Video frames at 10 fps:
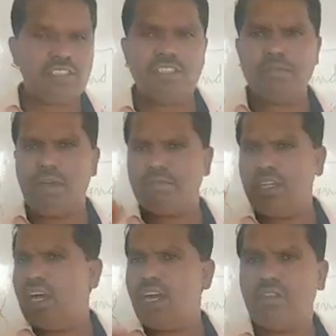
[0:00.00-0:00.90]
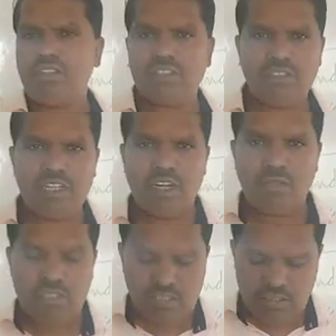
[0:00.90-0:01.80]
some of the hard words, very hard
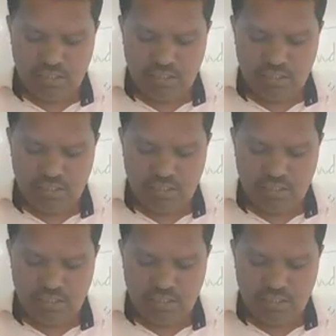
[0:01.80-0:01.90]
words.